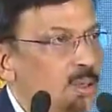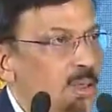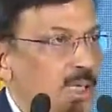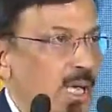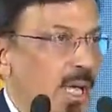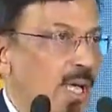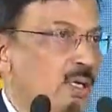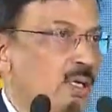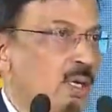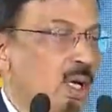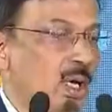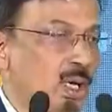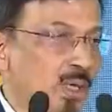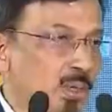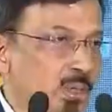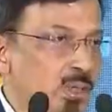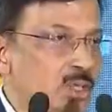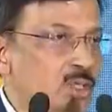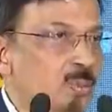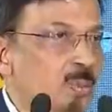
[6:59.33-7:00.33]
can
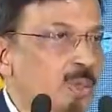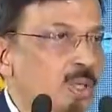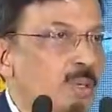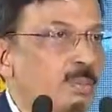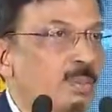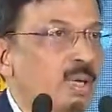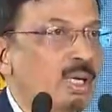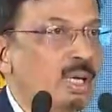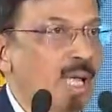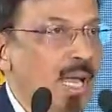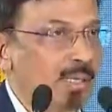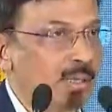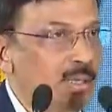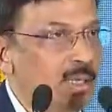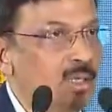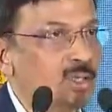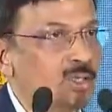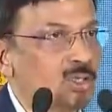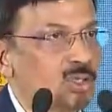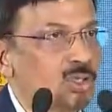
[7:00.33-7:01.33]
Argus become a
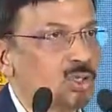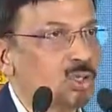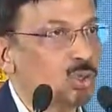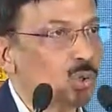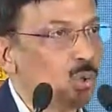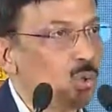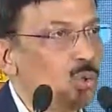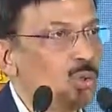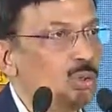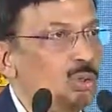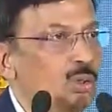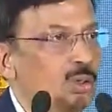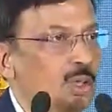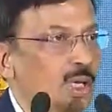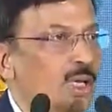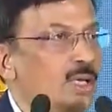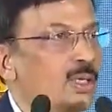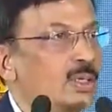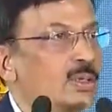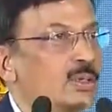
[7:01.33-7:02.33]
catalyst role
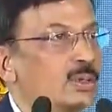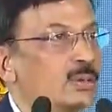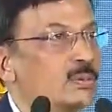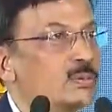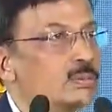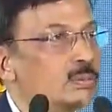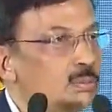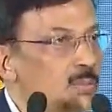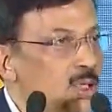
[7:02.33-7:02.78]
in